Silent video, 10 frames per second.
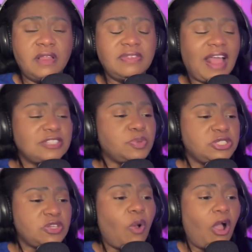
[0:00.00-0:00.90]
That's
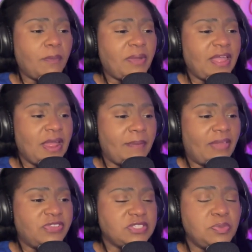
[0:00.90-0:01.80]
what's so heartbreaking
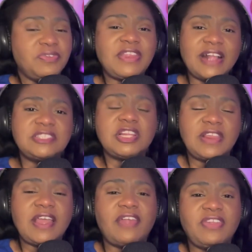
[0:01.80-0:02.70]
about this movie. That's the
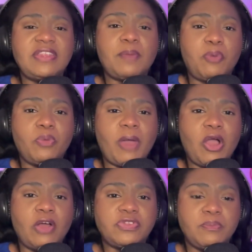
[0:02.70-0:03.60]
thing I think that broke my
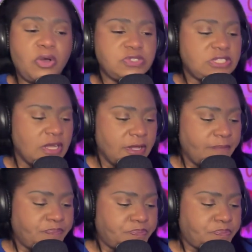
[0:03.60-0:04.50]
heart the most.
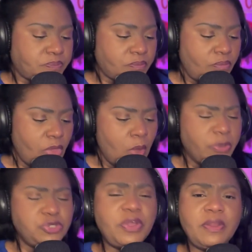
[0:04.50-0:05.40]

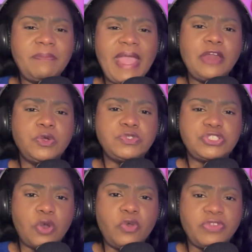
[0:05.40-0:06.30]
Between the man who
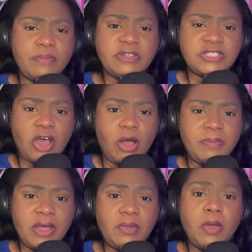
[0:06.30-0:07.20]
sold them the
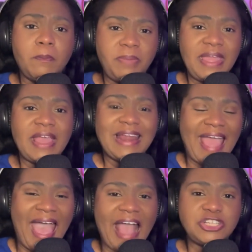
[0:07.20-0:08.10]
sawmill being an
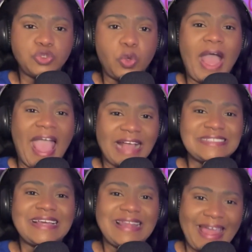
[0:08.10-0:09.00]
actual
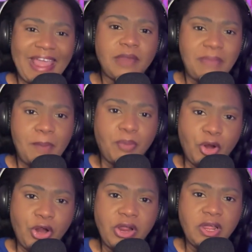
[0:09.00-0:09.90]
ass Klan
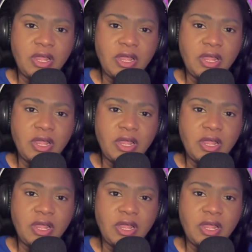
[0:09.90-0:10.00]
member